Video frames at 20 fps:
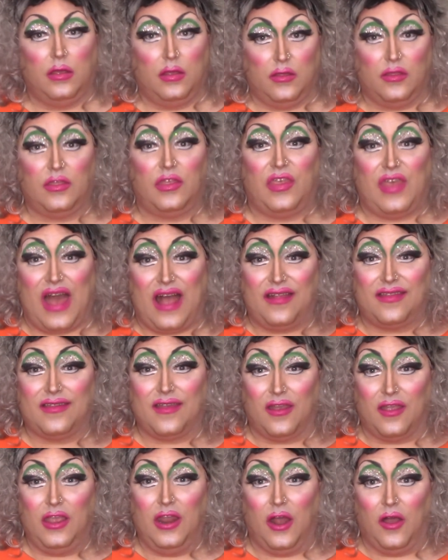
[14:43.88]
that's,
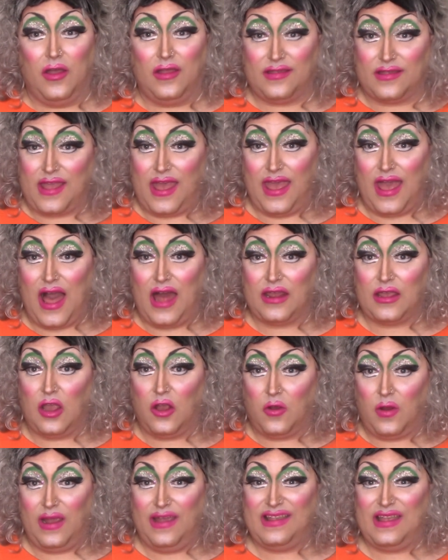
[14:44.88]
it's chaotic
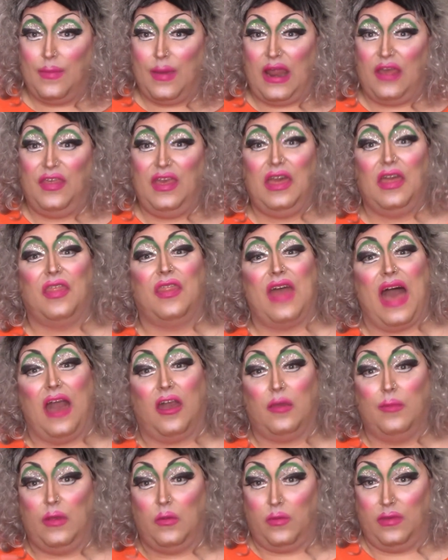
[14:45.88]
and crazy, but I think that
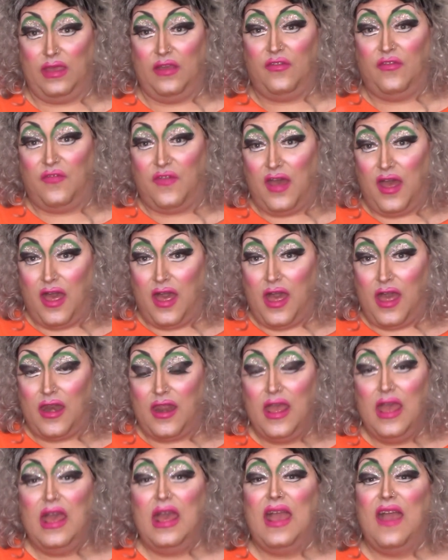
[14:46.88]
could be really
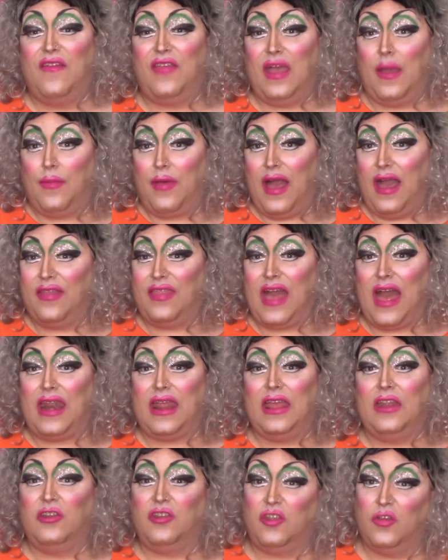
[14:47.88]
fun if they apply
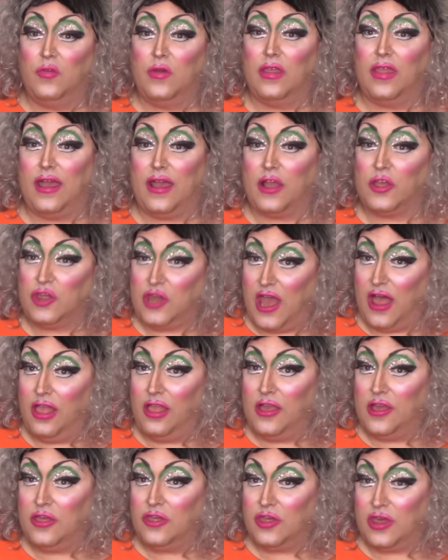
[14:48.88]
that into, like, a
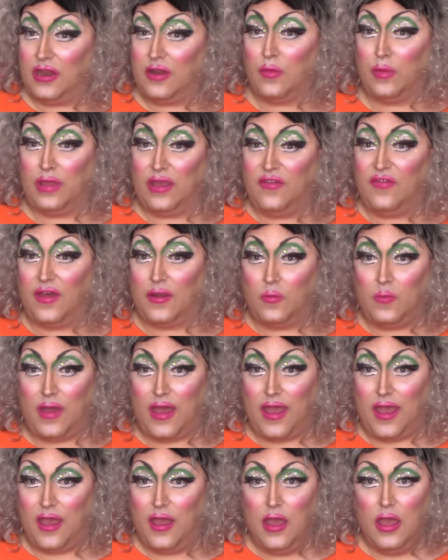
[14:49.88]
challenge in a really fun
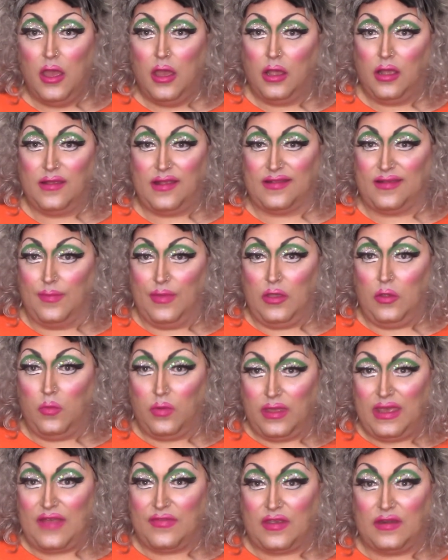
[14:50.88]
way. Because that's something you
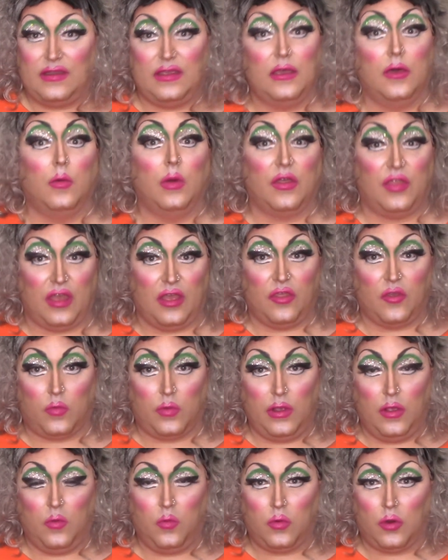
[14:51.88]
really have to deal with in the
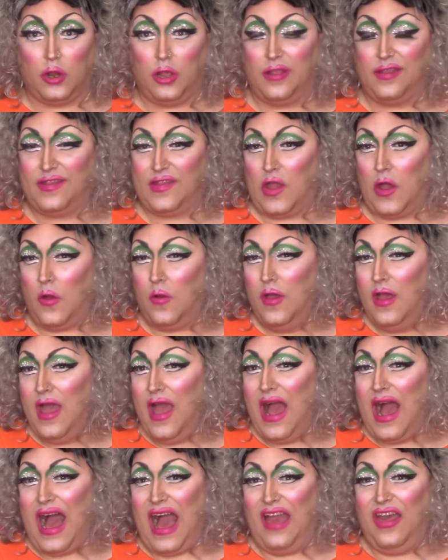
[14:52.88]
real world. So
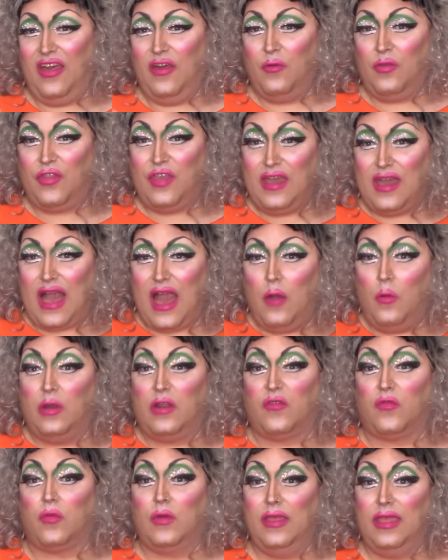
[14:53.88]
I think I would
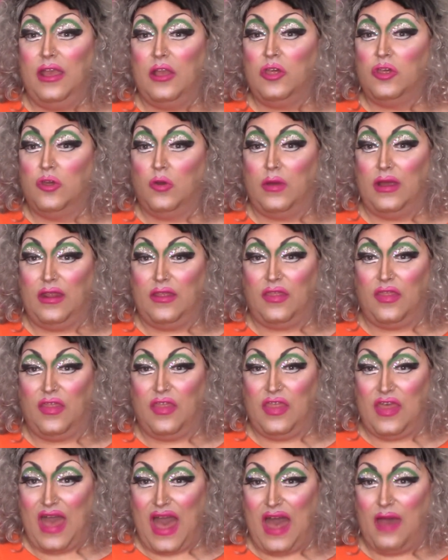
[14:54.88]
have really enjoyed
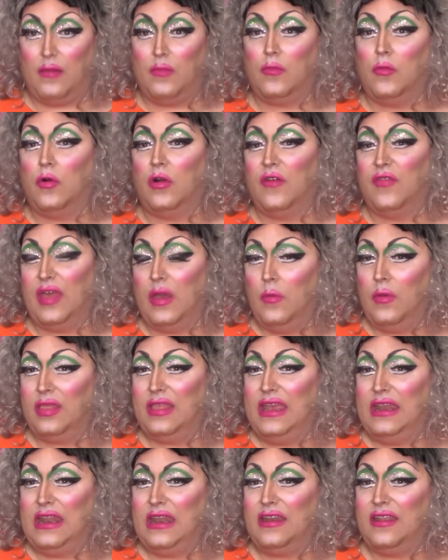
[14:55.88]
that more if they would
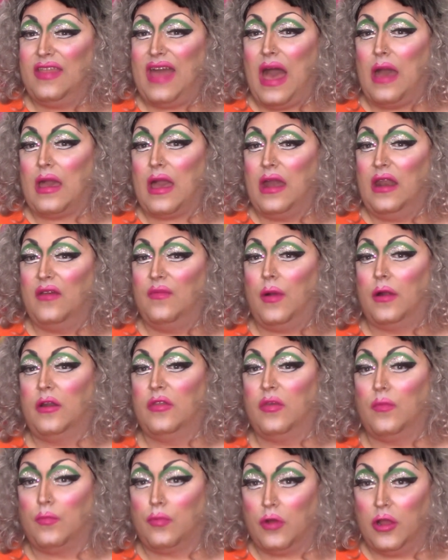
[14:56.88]
lean into that kind of part
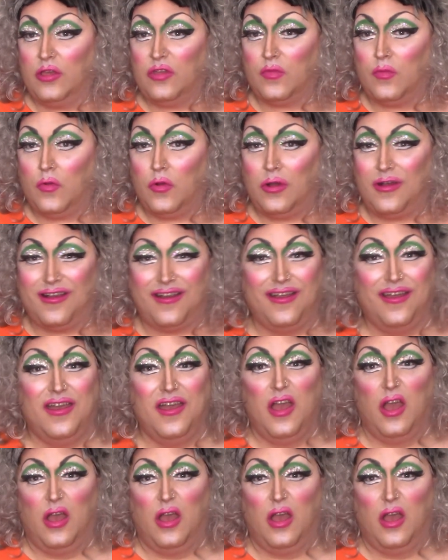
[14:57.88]
of the brunch more.